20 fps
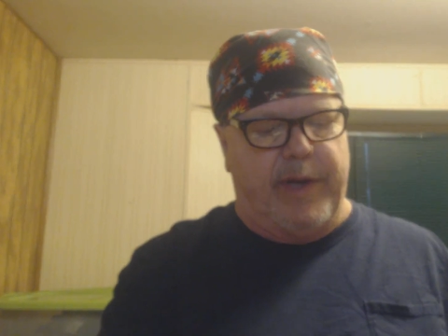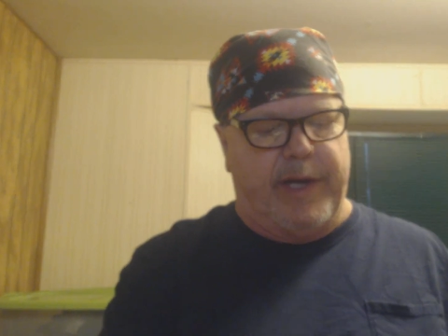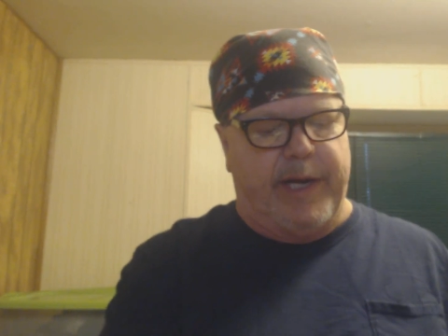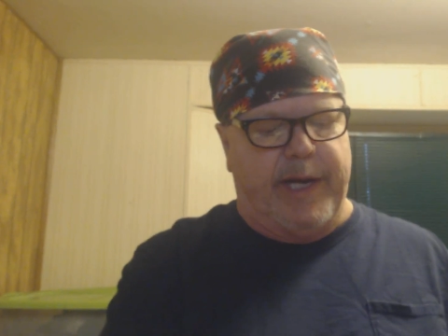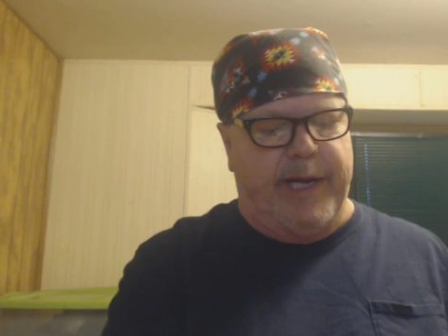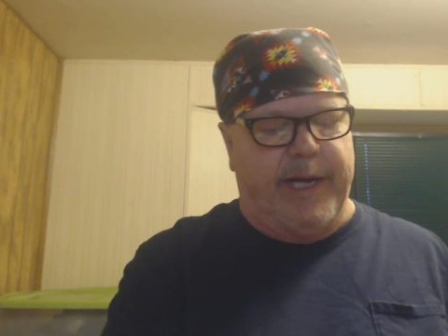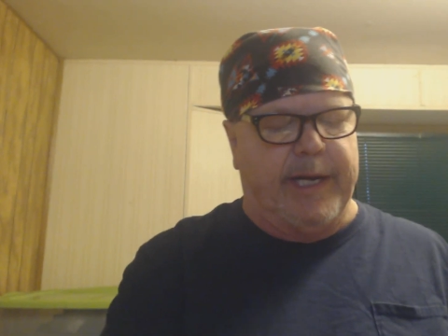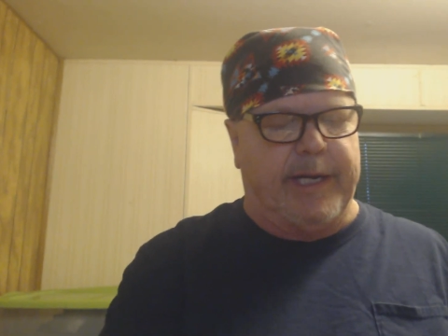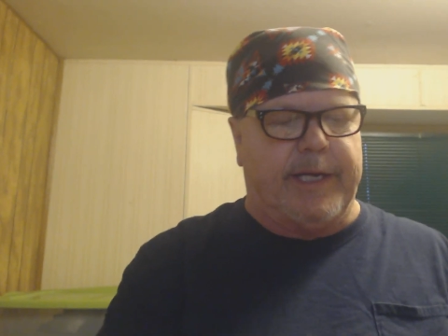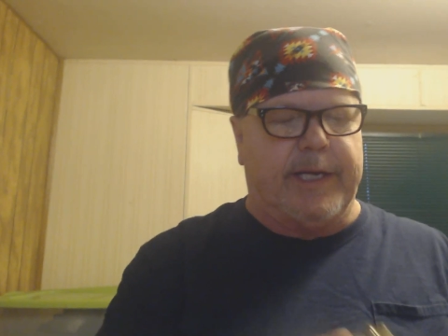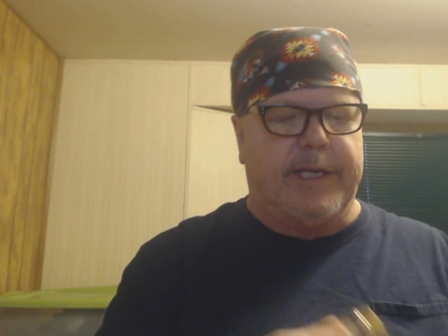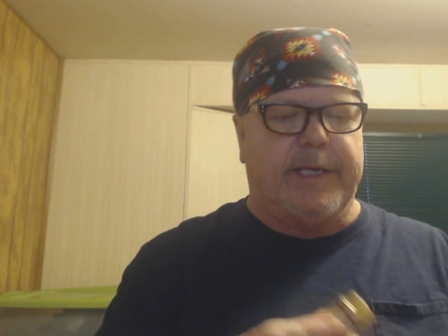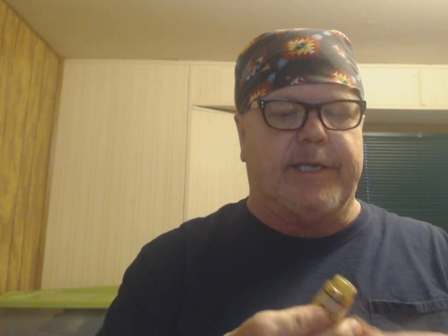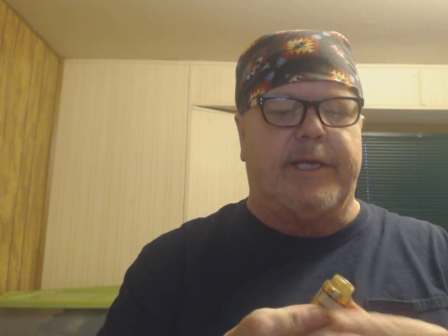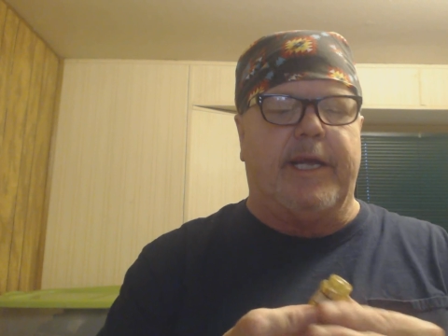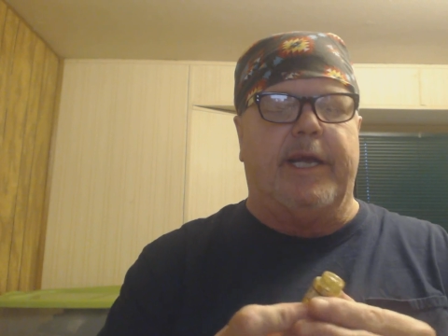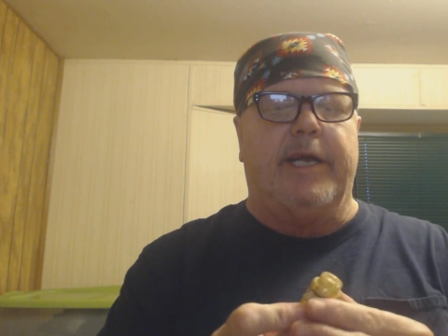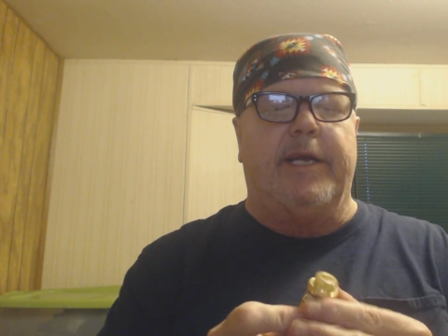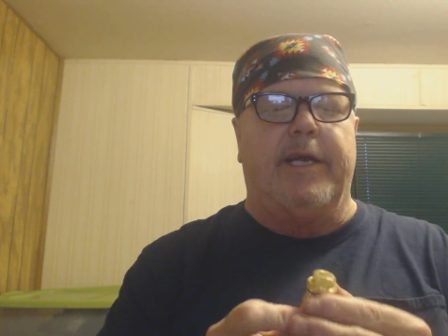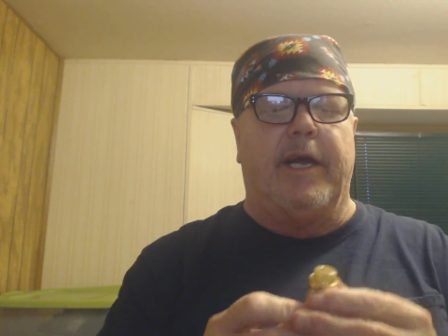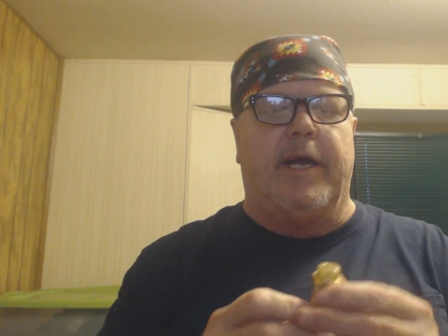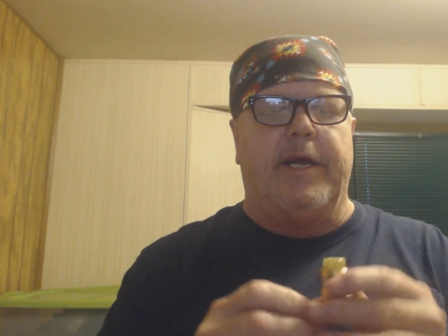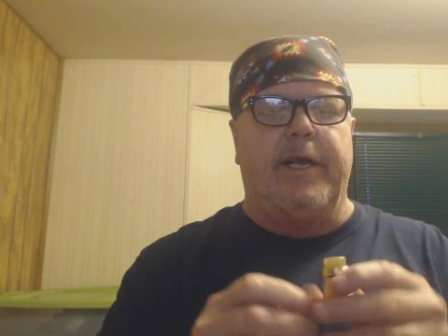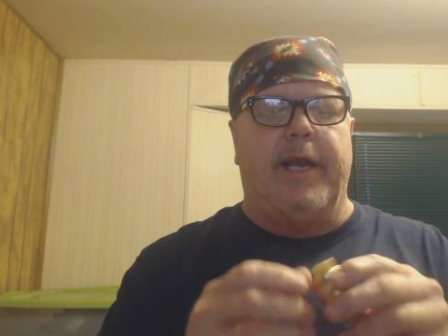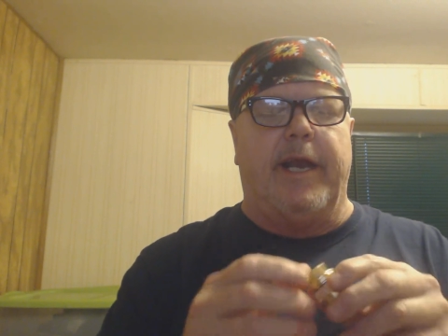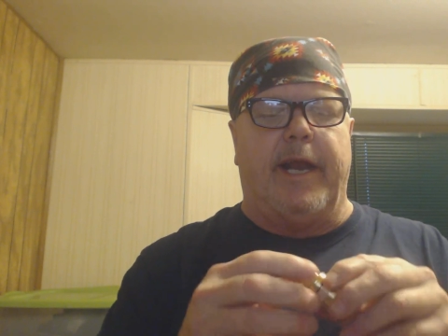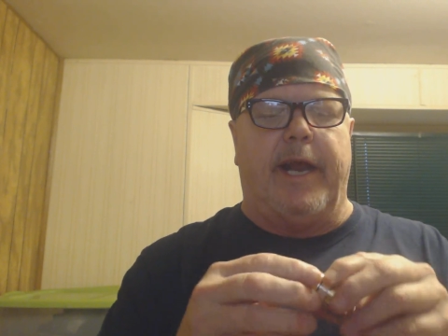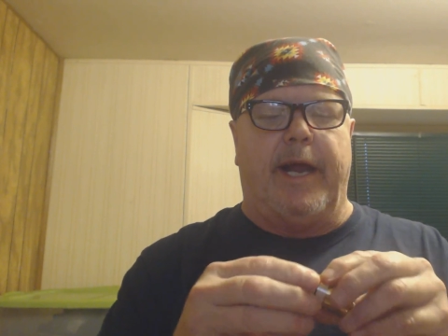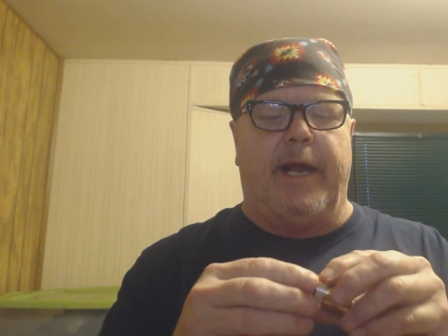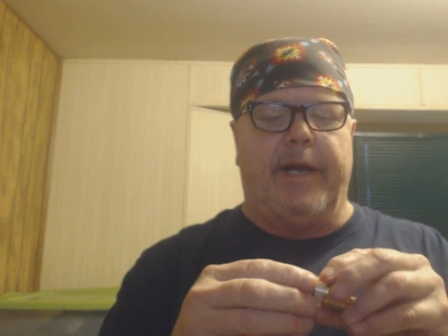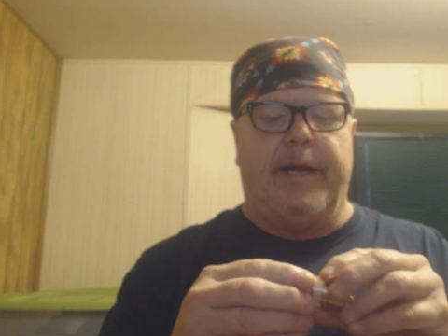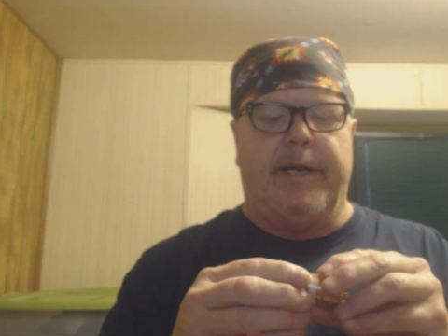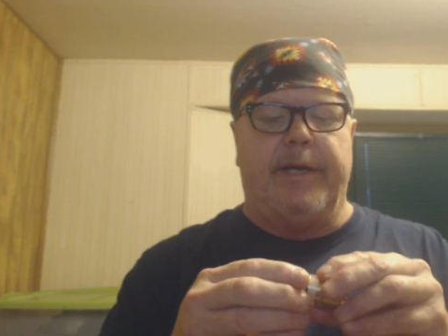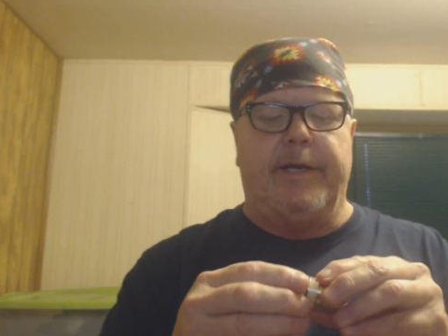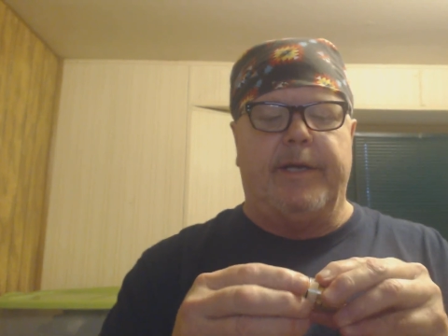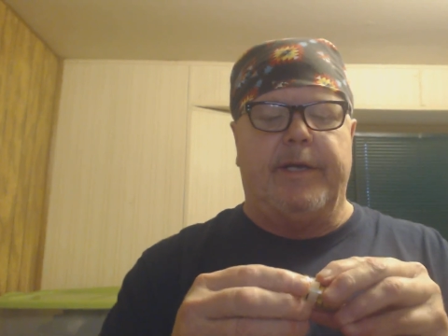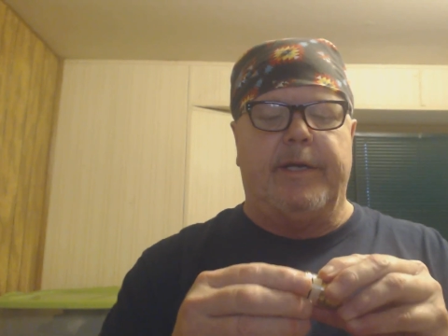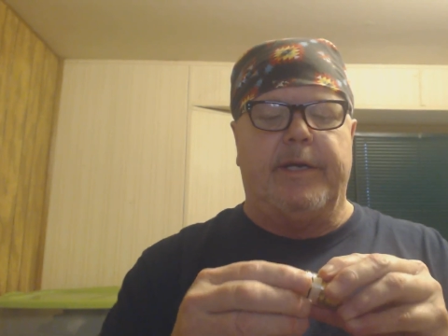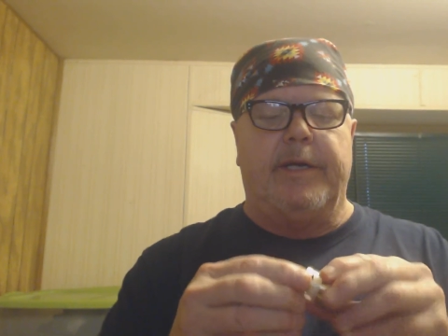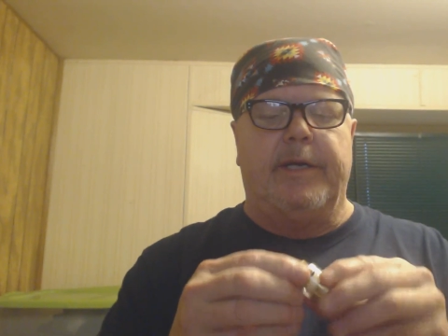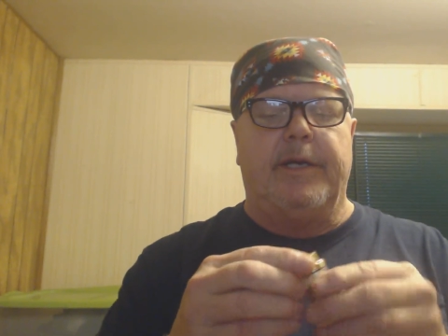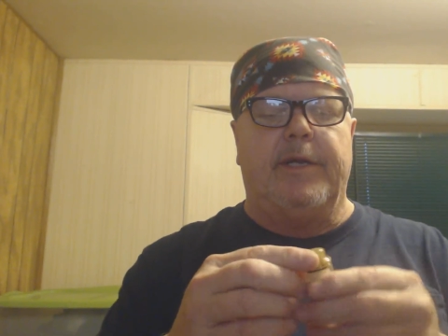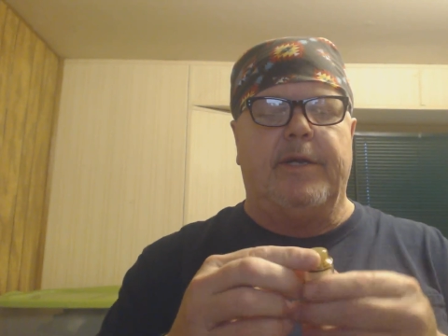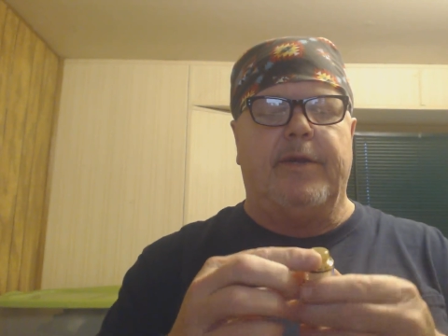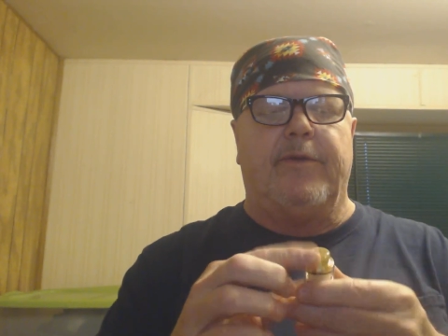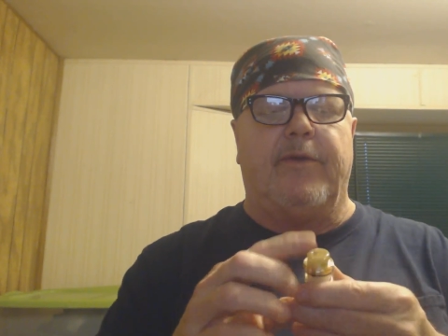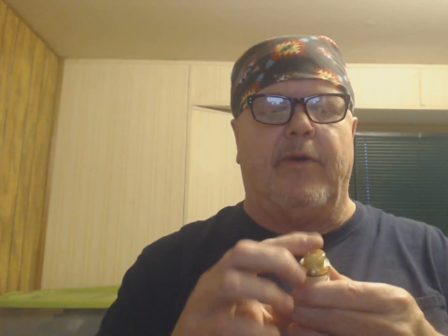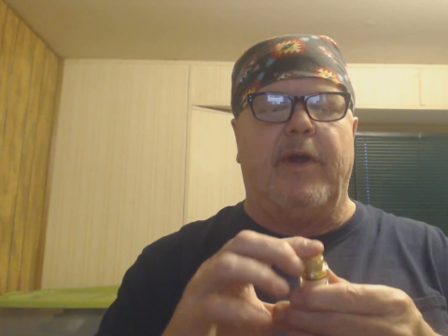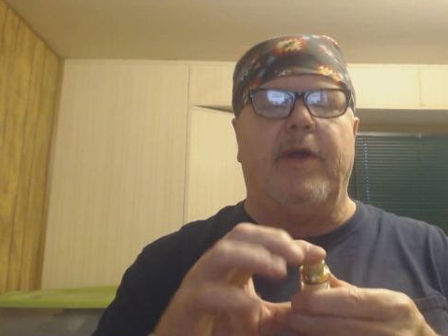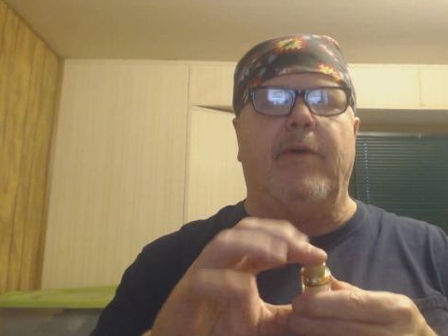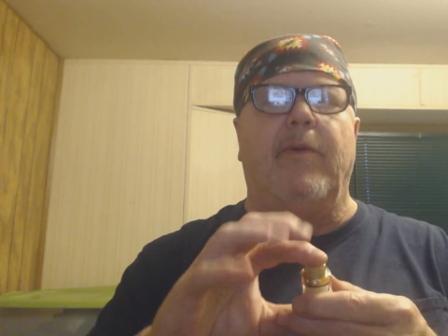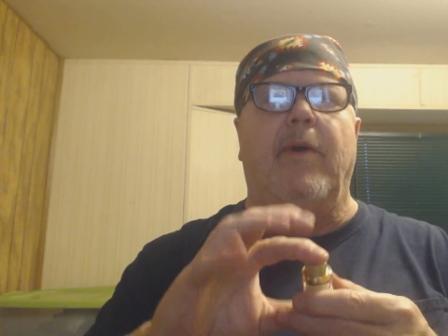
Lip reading: we can get this thing done today. So